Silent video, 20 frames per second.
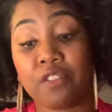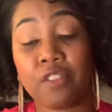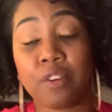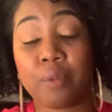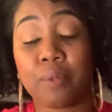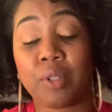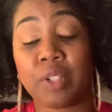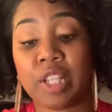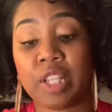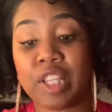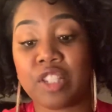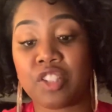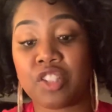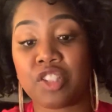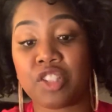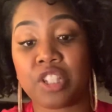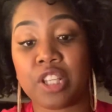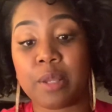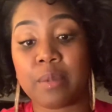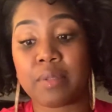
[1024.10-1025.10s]
from
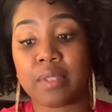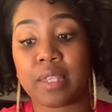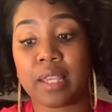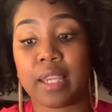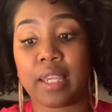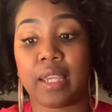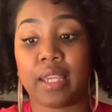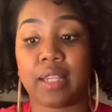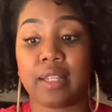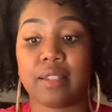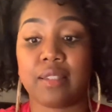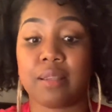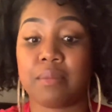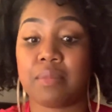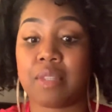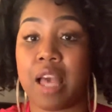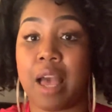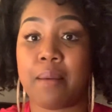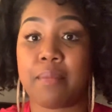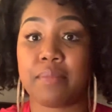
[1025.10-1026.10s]
relationships, and
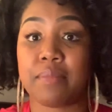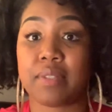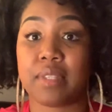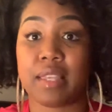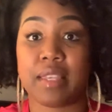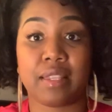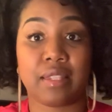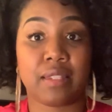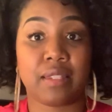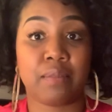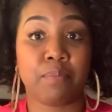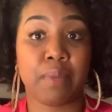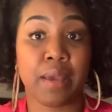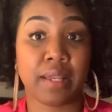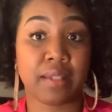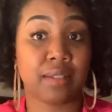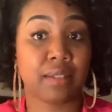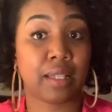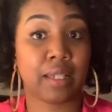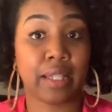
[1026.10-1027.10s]
sometimes it's
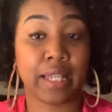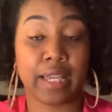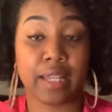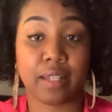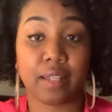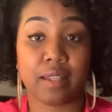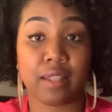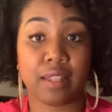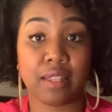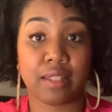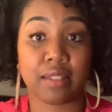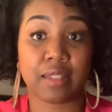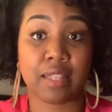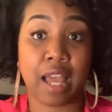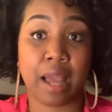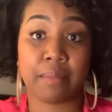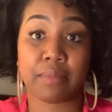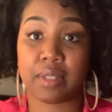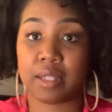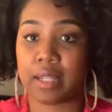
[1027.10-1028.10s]
best it's
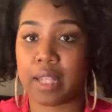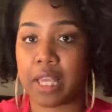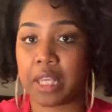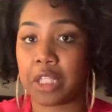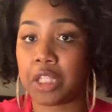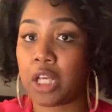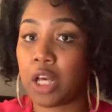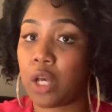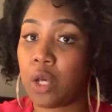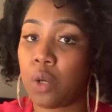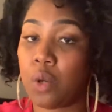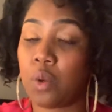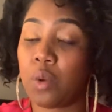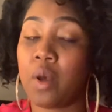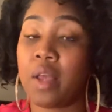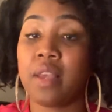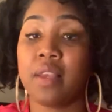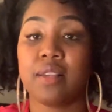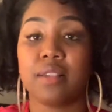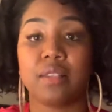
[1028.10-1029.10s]
time to let go.
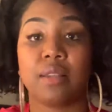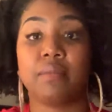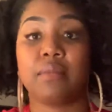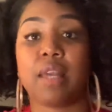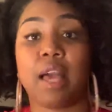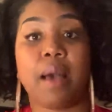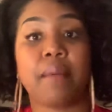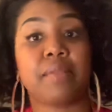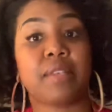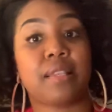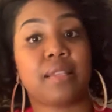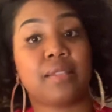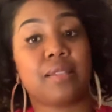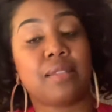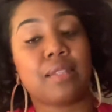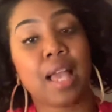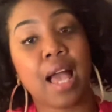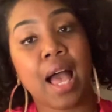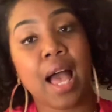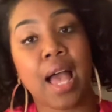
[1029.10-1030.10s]
Sometimes it's
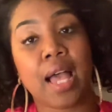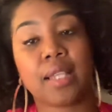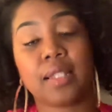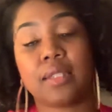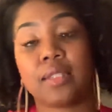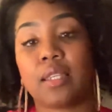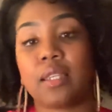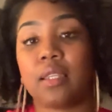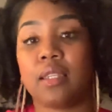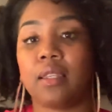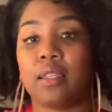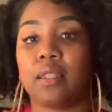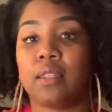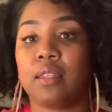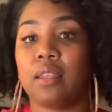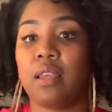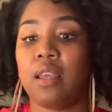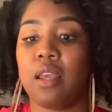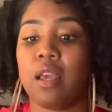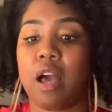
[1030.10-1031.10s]
not. And
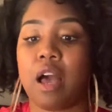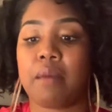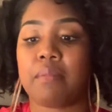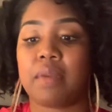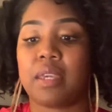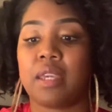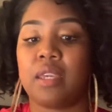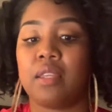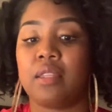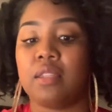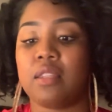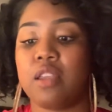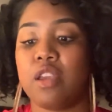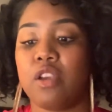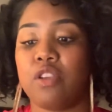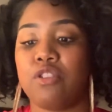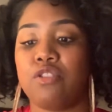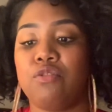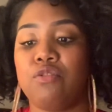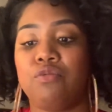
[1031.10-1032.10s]
I mean,
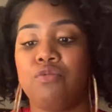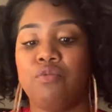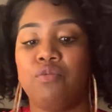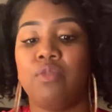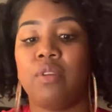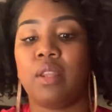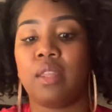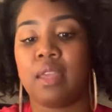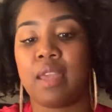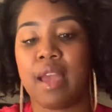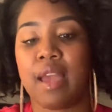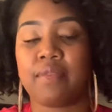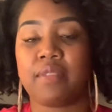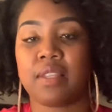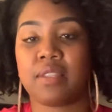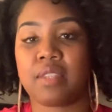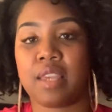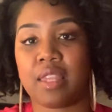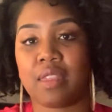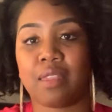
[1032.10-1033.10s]
you really have to
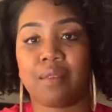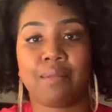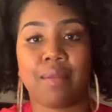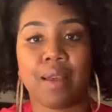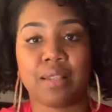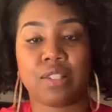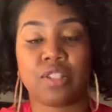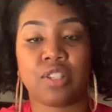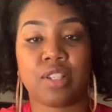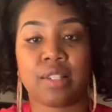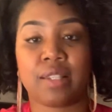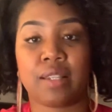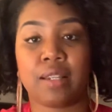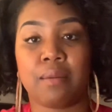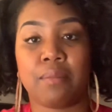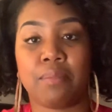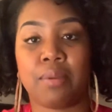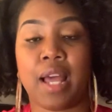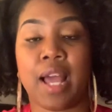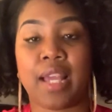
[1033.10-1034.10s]
take the messages and
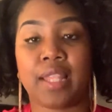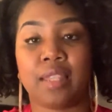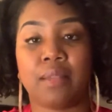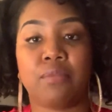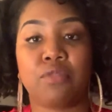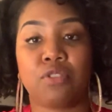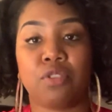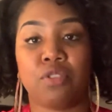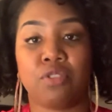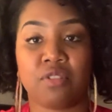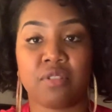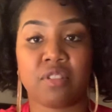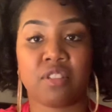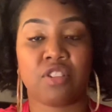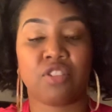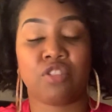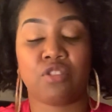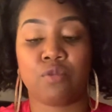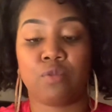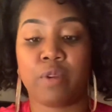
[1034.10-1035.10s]
apply them to your
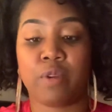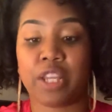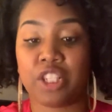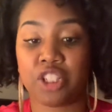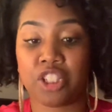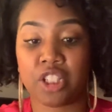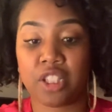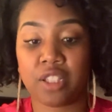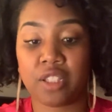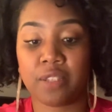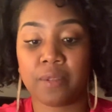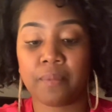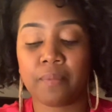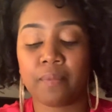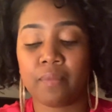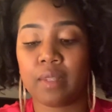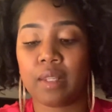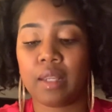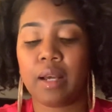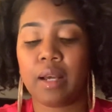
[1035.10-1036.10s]
situation.
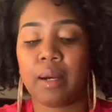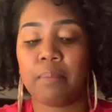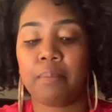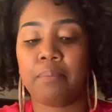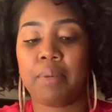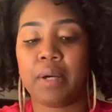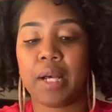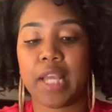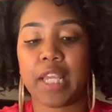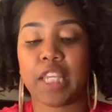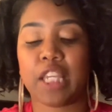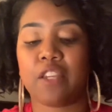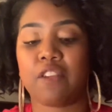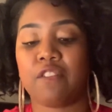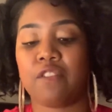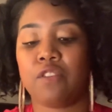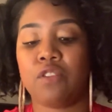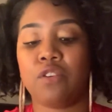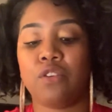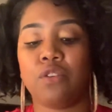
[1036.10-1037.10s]
But
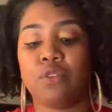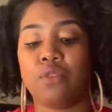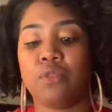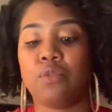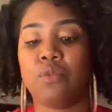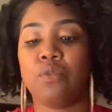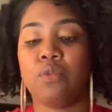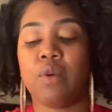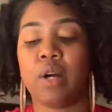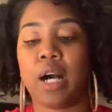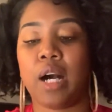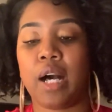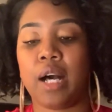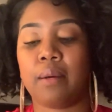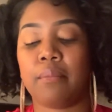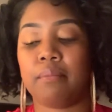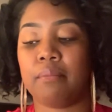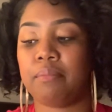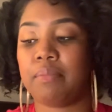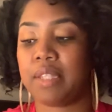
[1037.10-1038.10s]
if you,
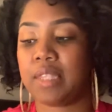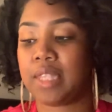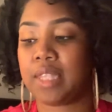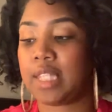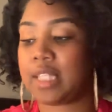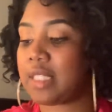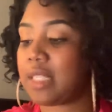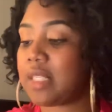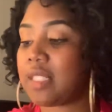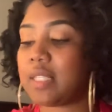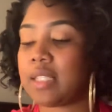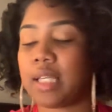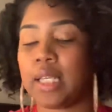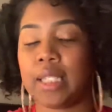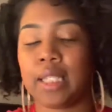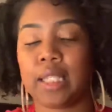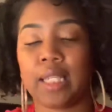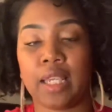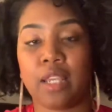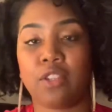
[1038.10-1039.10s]
but this is
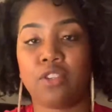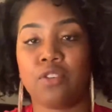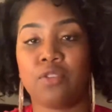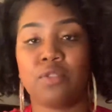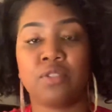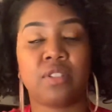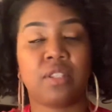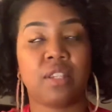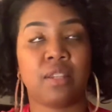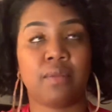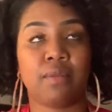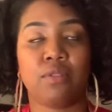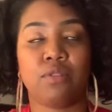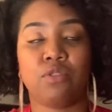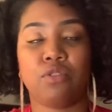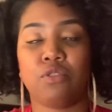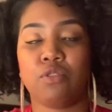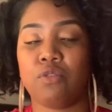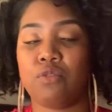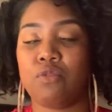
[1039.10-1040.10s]
again used to
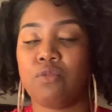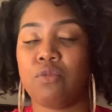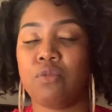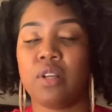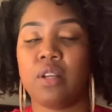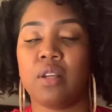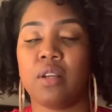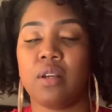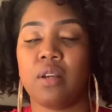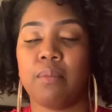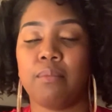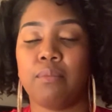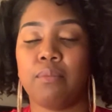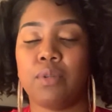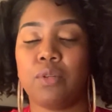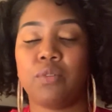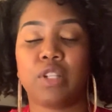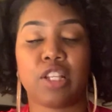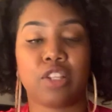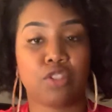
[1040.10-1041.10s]
new
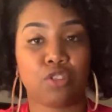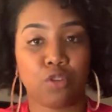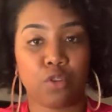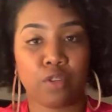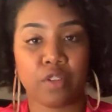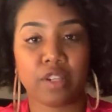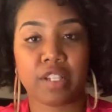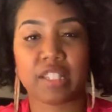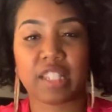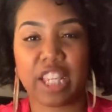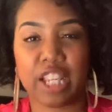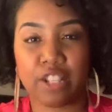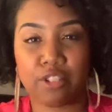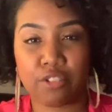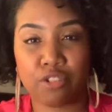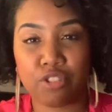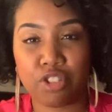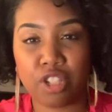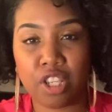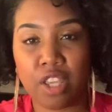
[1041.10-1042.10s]
moon and Taurus
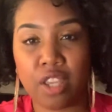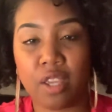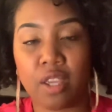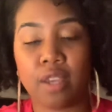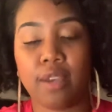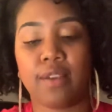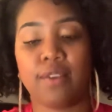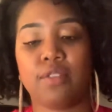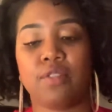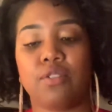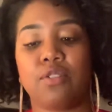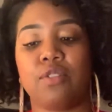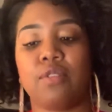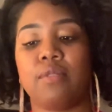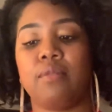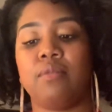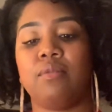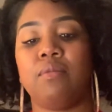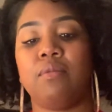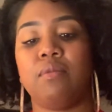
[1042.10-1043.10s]
energy
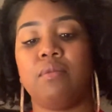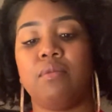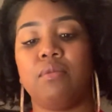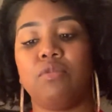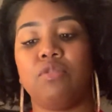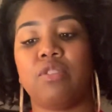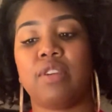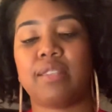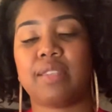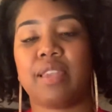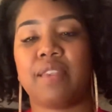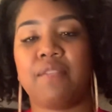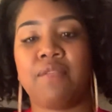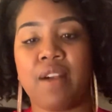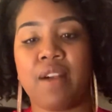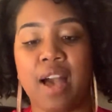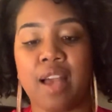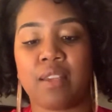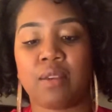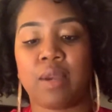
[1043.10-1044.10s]
to just
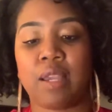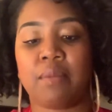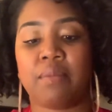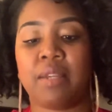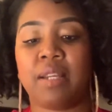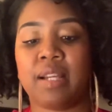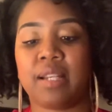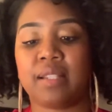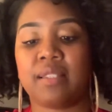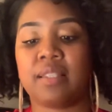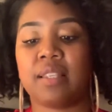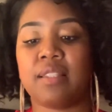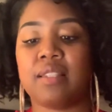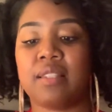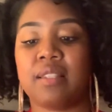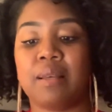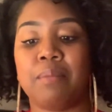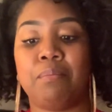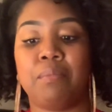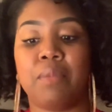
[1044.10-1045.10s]
evaluate, because this
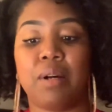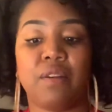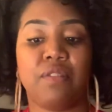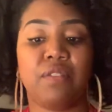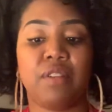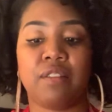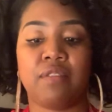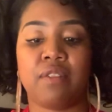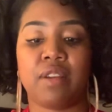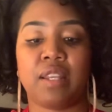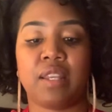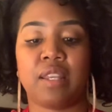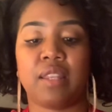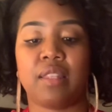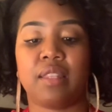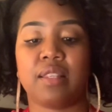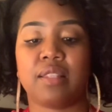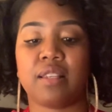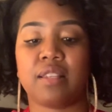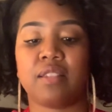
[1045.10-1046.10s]
is a monthly reading.
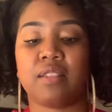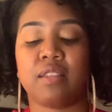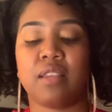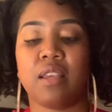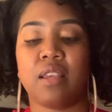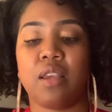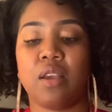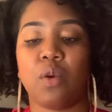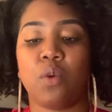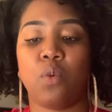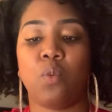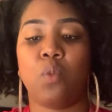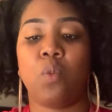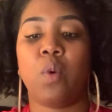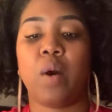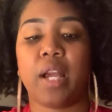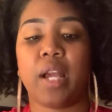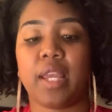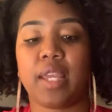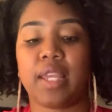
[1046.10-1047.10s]
This is
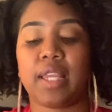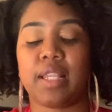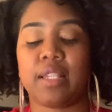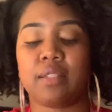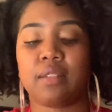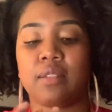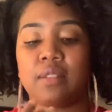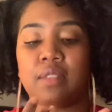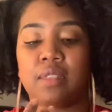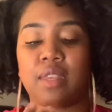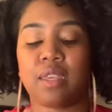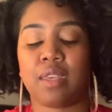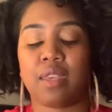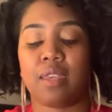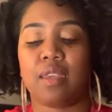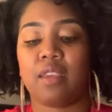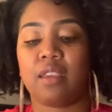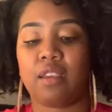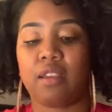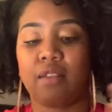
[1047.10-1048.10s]
what
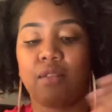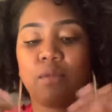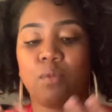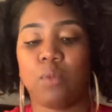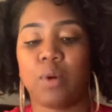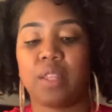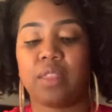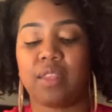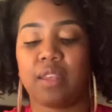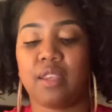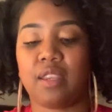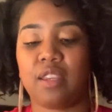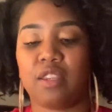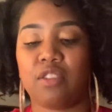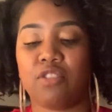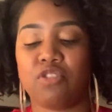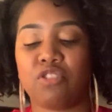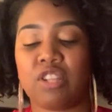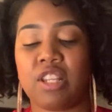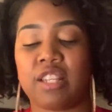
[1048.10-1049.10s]
the
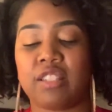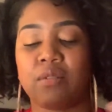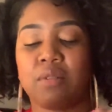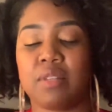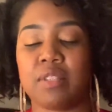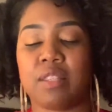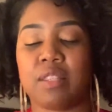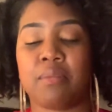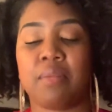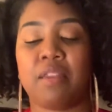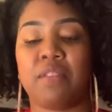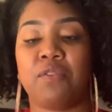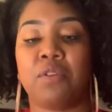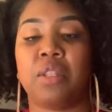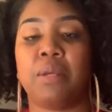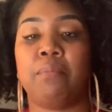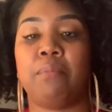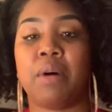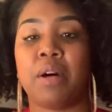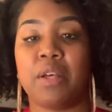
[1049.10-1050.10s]
energy is going to be for
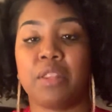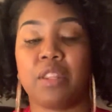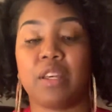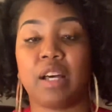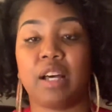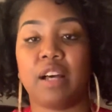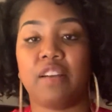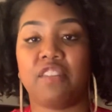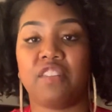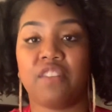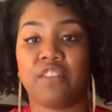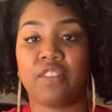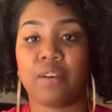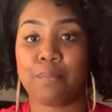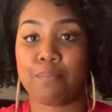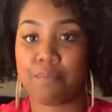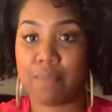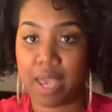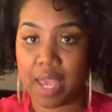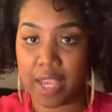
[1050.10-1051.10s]
the month of
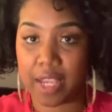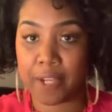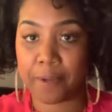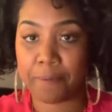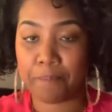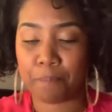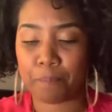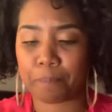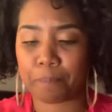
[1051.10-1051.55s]
May.